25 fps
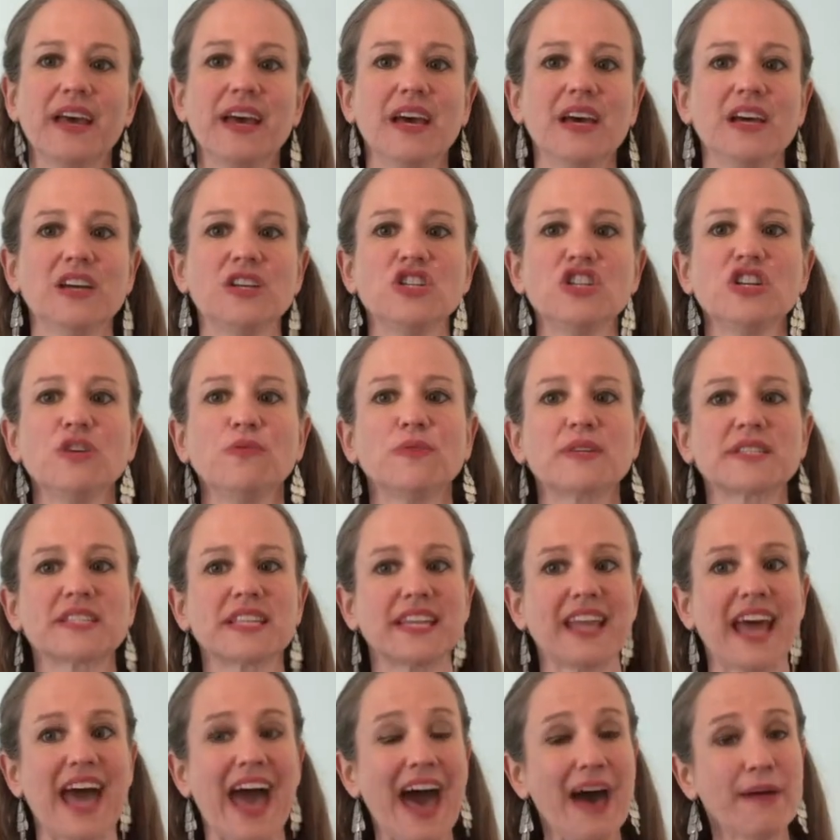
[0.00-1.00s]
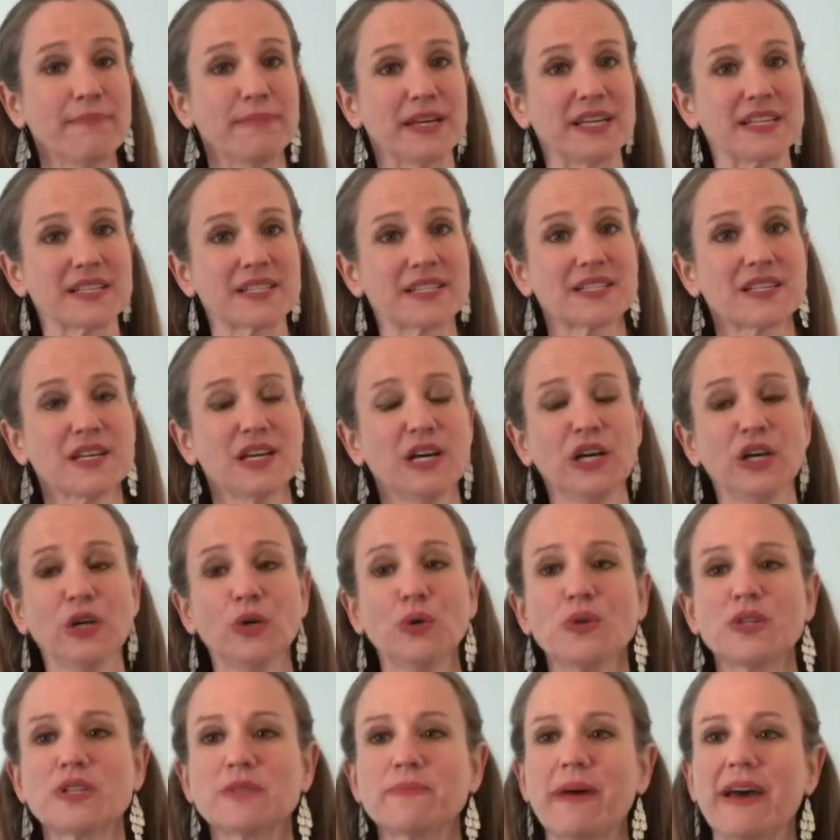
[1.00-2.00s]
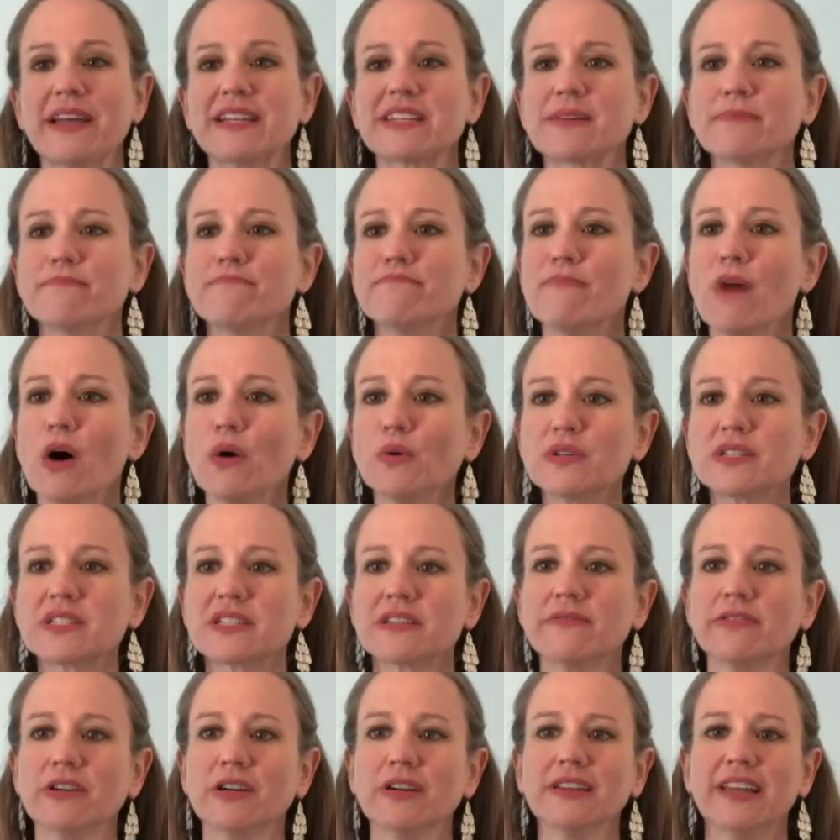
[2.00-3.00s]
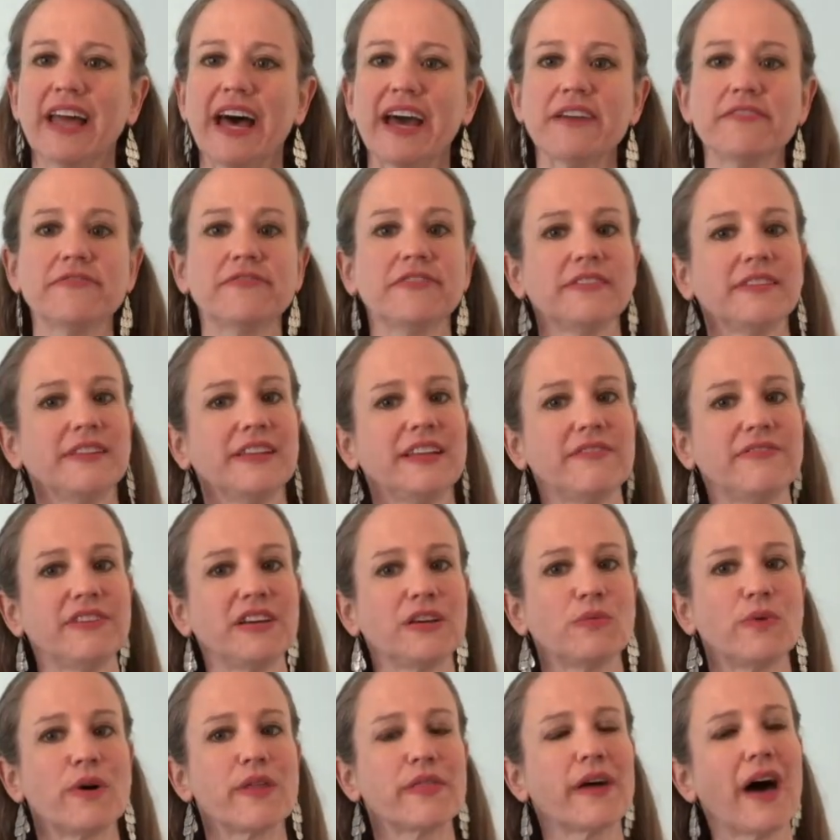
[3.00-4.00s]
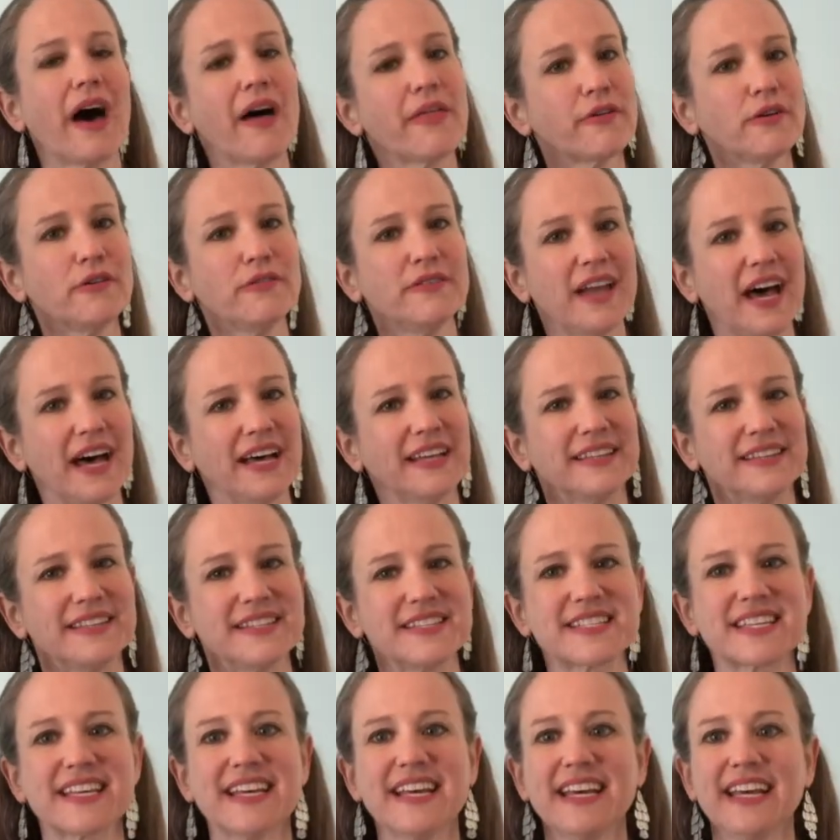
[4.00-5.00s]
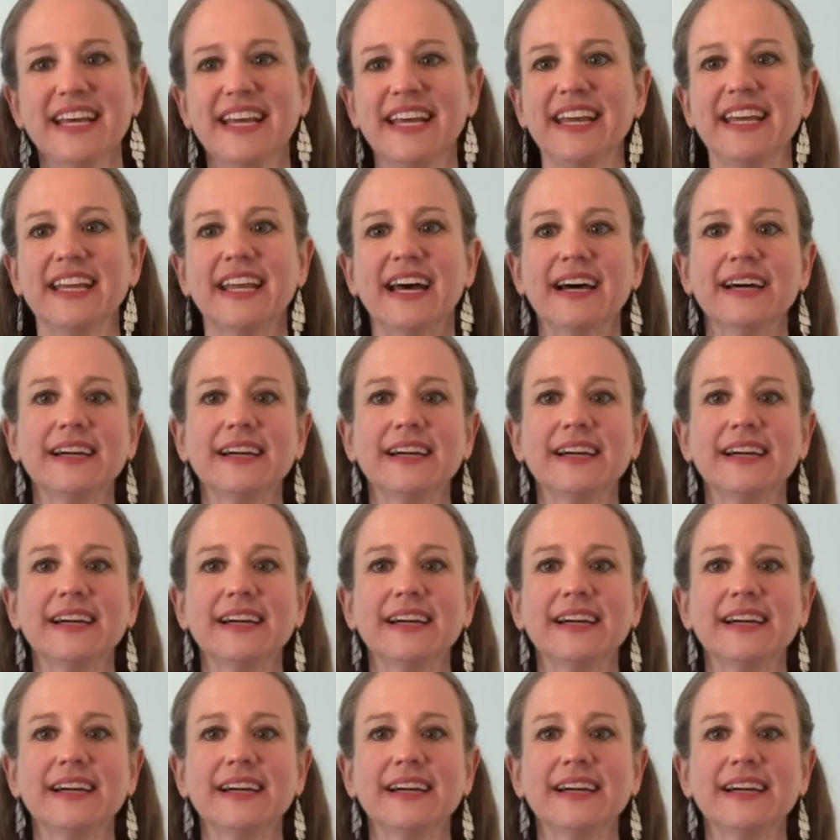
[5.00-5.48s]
She was an abbess who spent most of her life living with other nuns in a